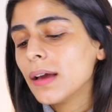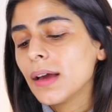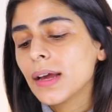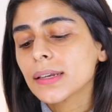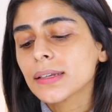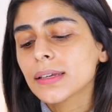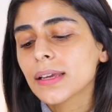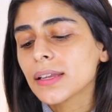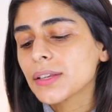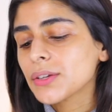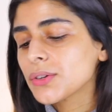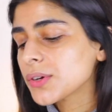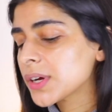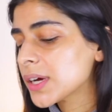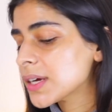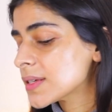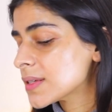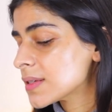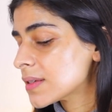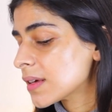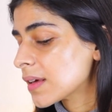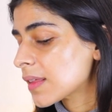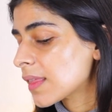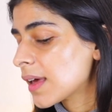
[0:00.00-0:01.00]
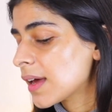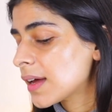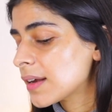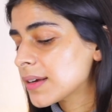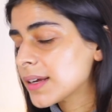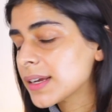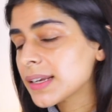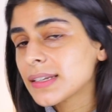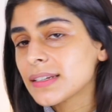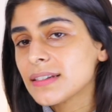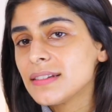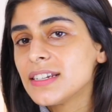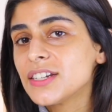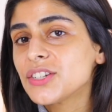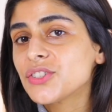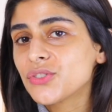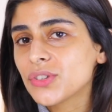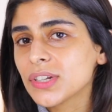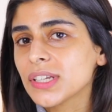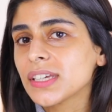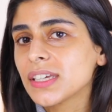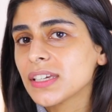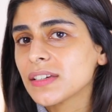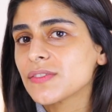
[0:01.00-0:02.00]
And can you guys see that? It
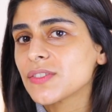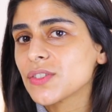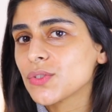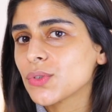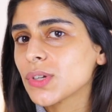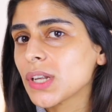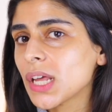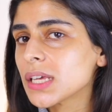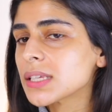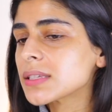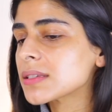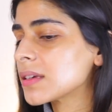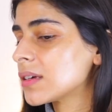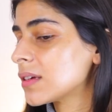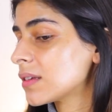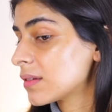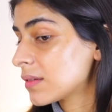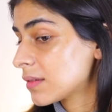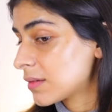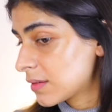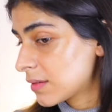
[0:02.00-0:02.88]
literally gives you glass skin.